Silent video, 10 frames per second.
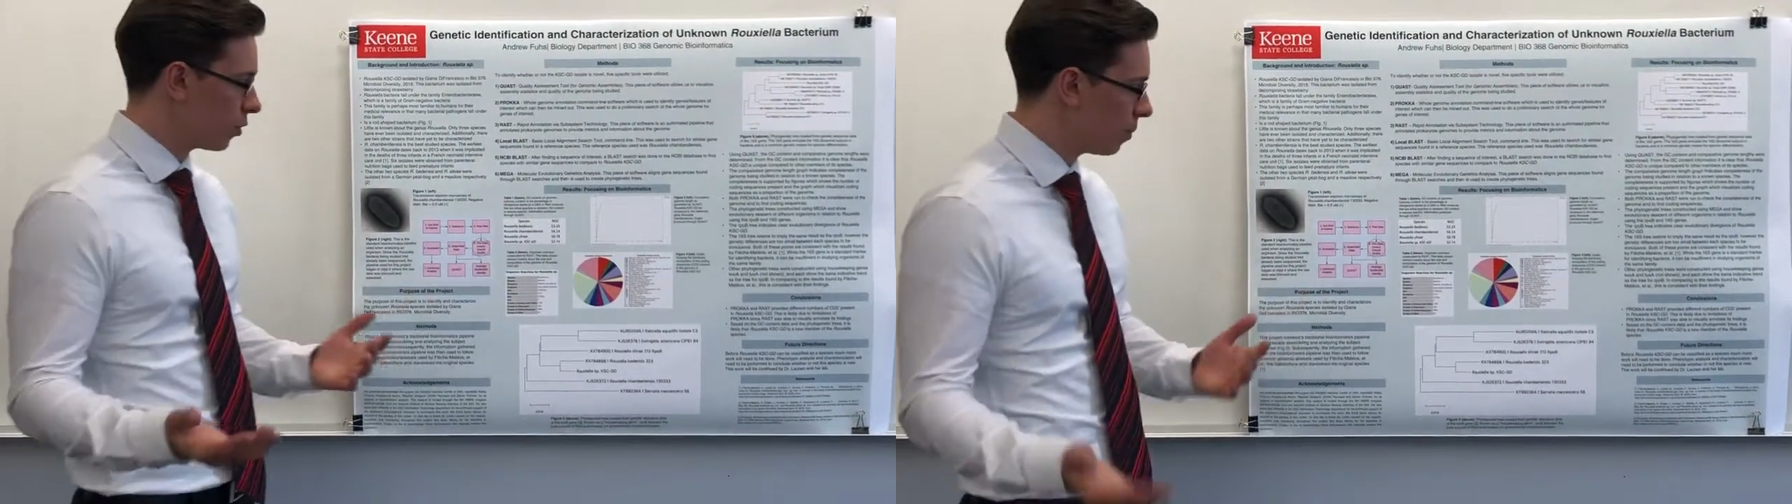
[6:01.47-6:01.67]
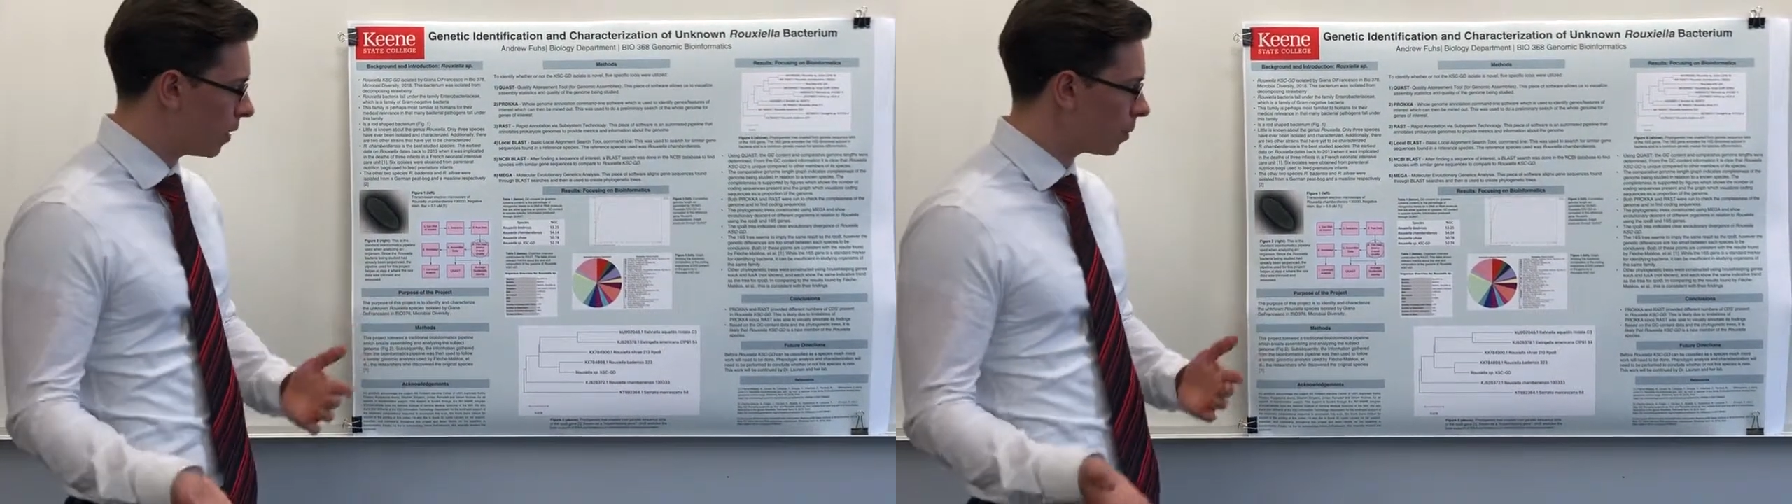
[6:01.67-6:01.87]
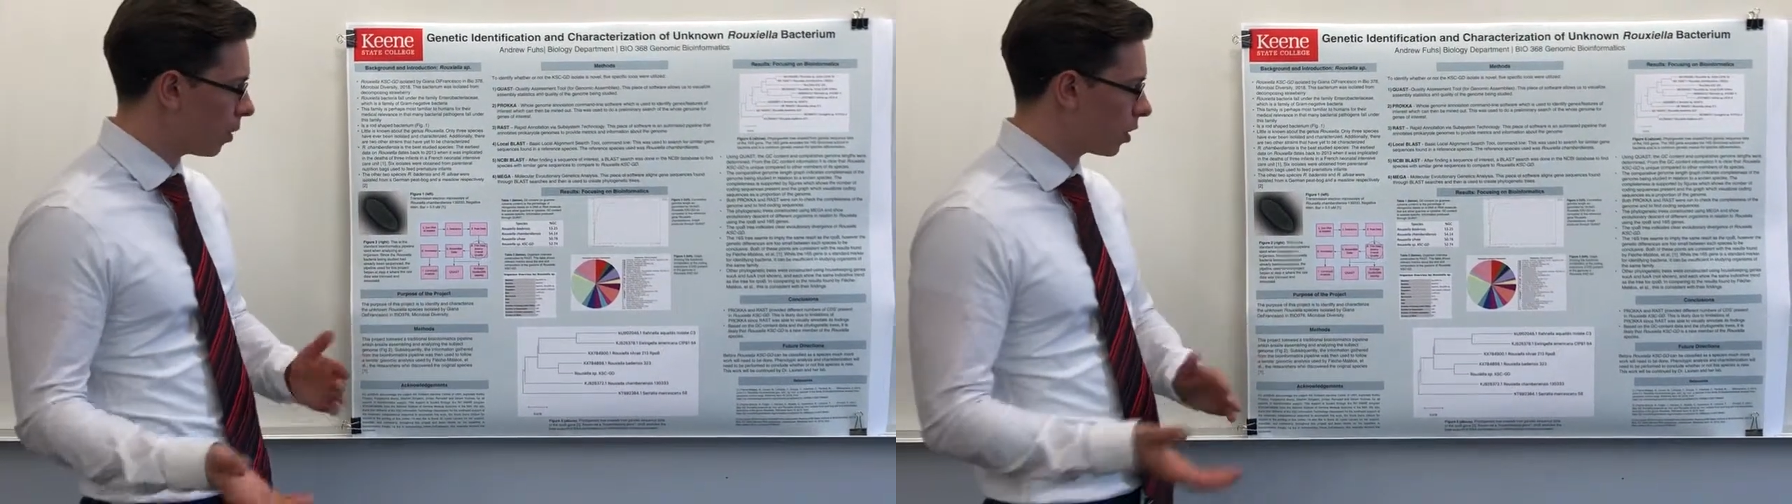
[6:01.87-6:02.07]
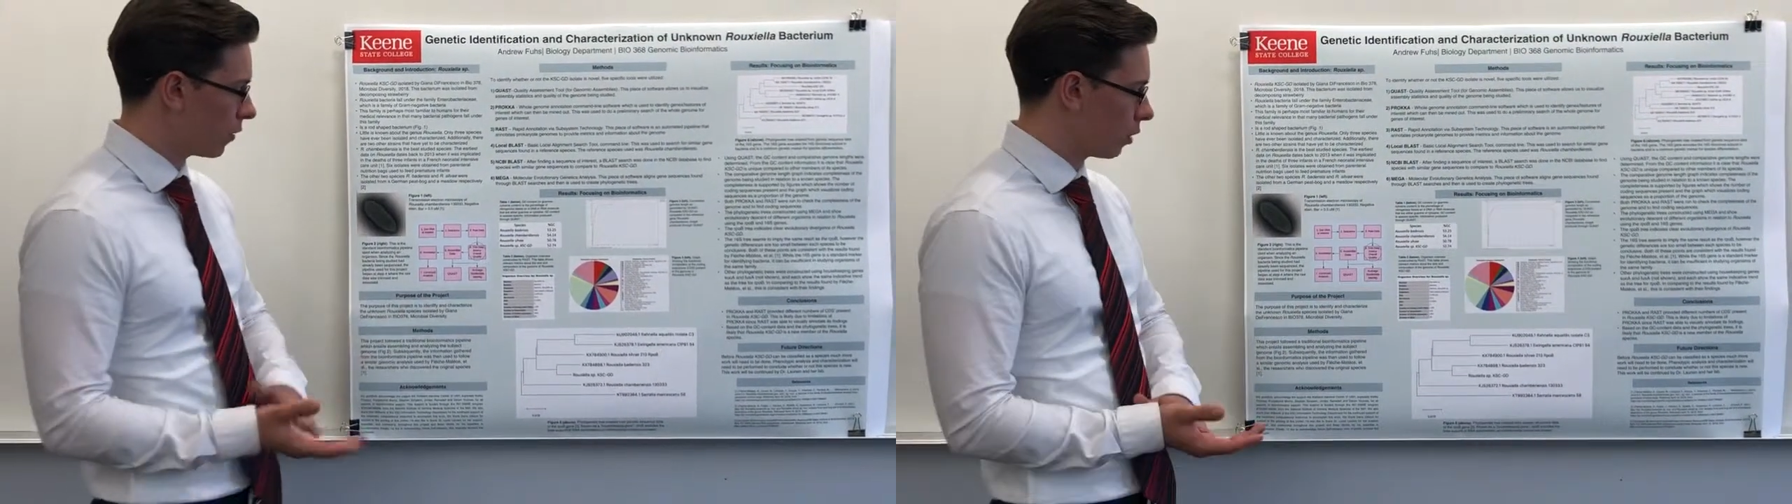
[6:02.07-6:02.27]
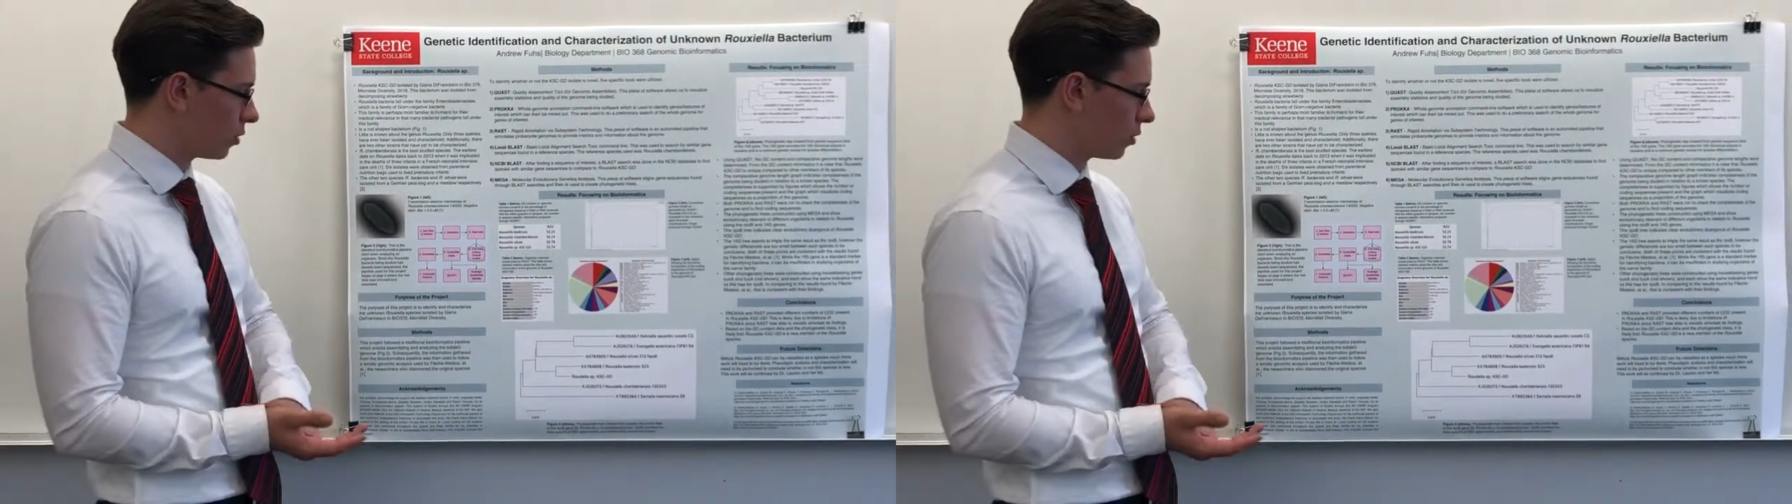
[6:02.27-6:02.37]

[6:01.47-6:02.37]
the big part of our